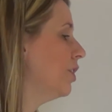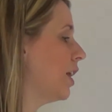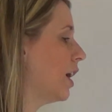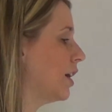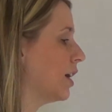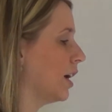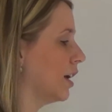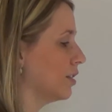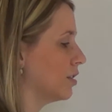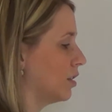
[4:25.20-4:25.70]
they
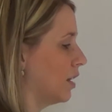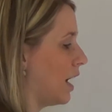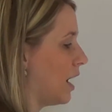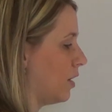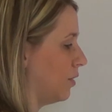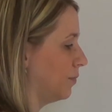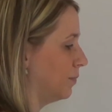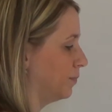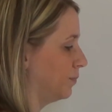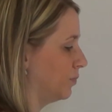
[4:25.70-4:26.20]
cancel
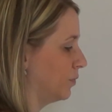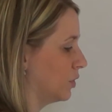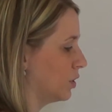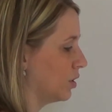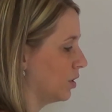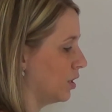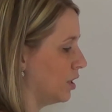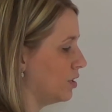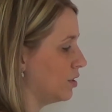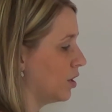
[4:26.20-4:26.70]
out.
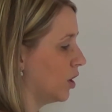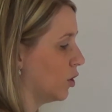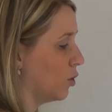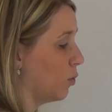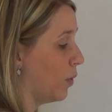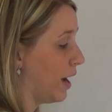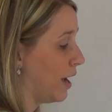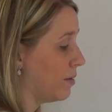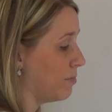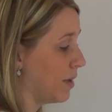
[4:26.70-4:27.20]
So these go
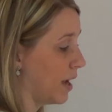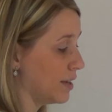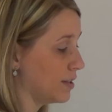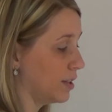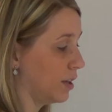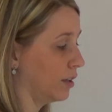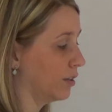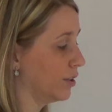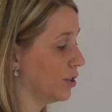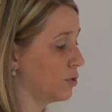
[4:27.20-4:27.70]
away,
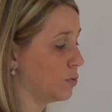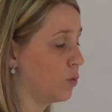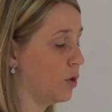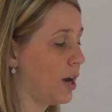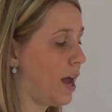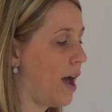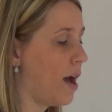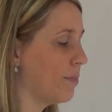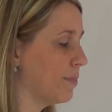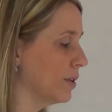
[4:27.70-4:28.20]
basically, is
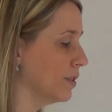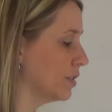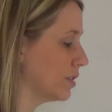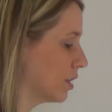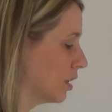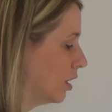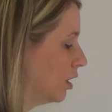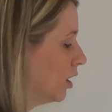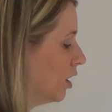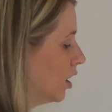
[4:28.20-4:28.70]
what
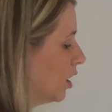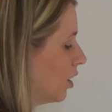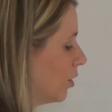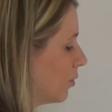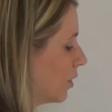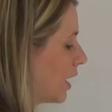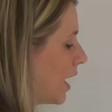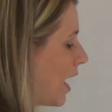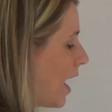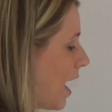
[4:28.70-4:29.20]
happens.
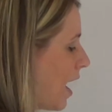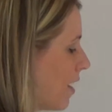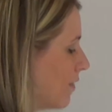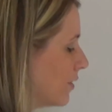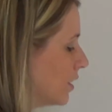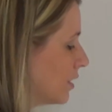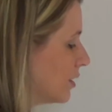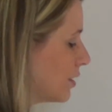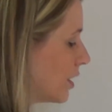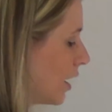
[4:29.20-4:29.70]
And what I
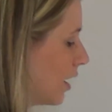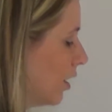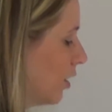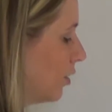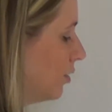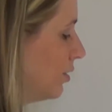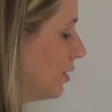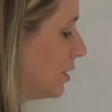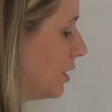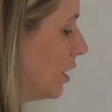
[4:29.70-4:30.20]
have is
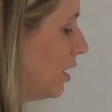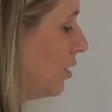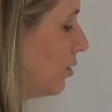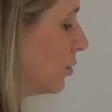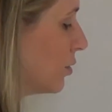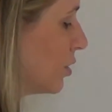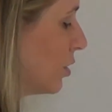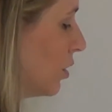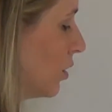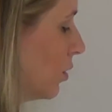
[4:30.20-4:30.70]
L is
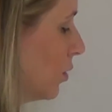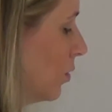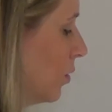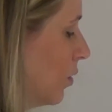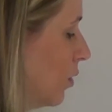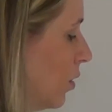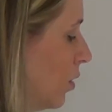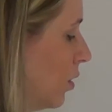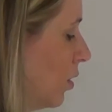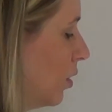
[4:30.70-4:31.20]
equal to
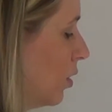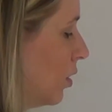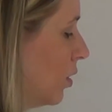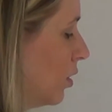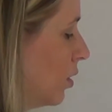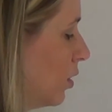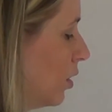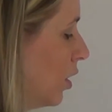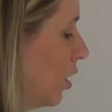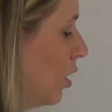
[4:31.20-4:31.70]

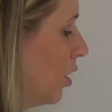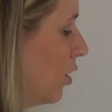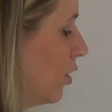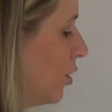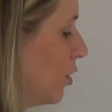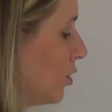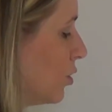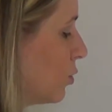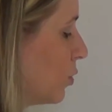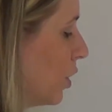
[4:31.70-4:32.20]

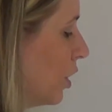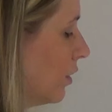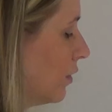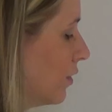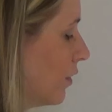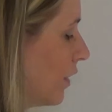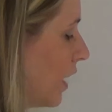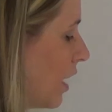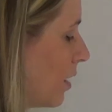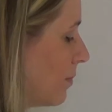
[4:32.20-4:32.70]

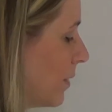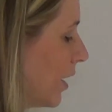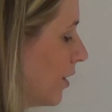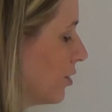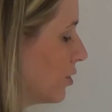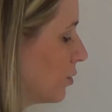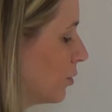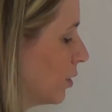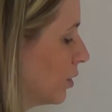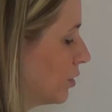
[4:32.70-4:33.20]
12 divided by
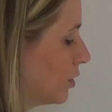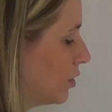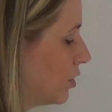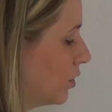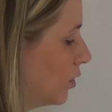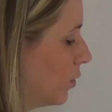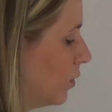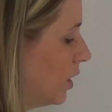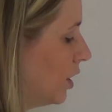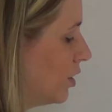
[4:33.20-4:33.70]
the square root of
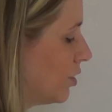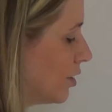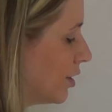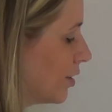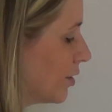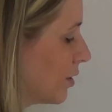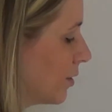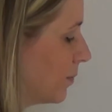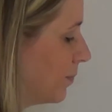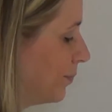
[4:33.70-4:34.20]
2
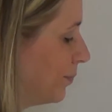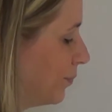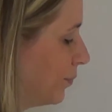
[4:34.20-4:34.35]
inches.